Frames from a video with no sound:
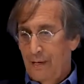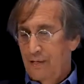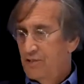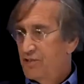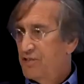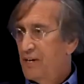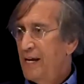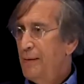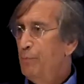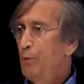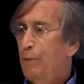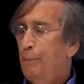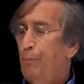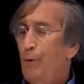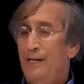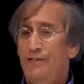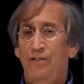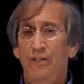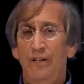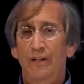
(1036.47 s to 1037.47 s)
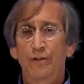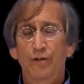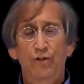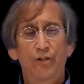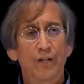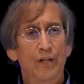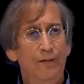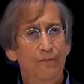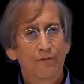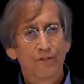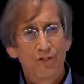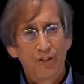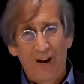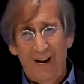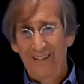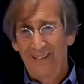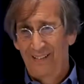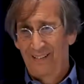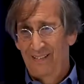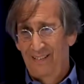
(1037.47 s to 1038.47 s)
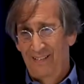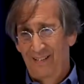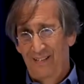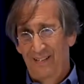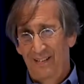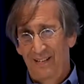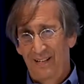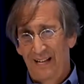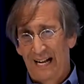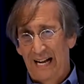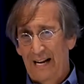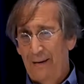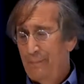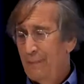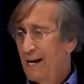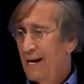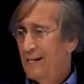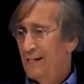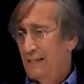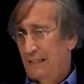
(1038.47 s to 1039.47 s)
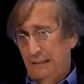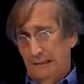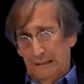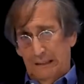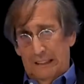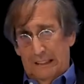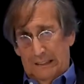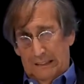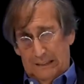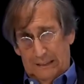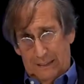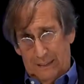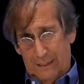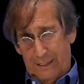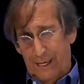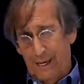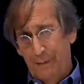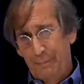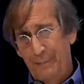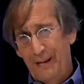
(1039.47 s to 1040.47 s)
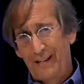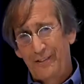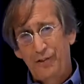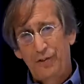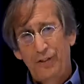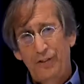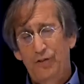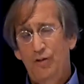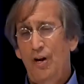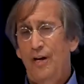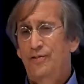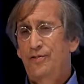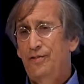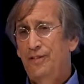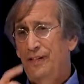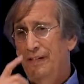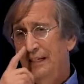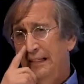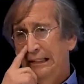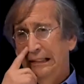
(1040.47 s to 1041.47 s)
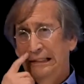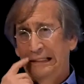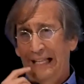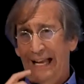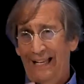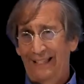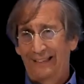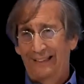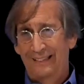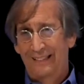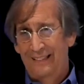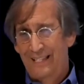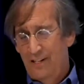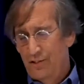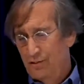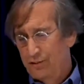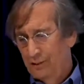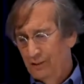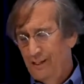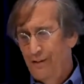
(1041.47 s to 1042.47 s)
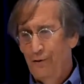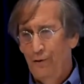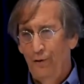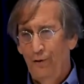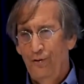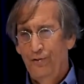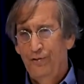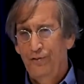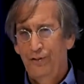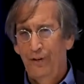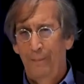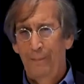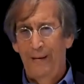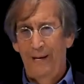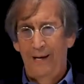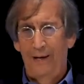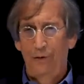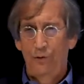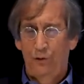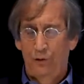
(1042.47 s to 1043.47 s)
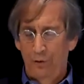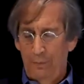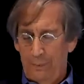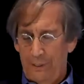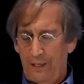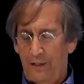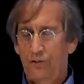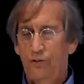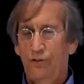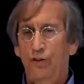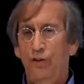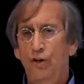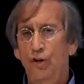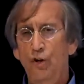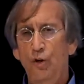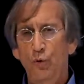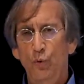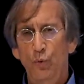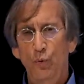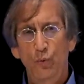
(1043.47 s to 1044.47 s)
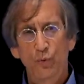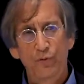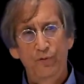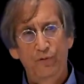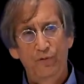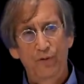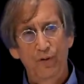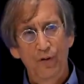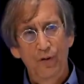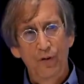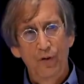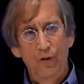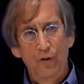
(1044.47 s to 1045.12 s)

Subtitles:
Same with President Xi of China. I'm not suggesting that these leaders somehow should be excused,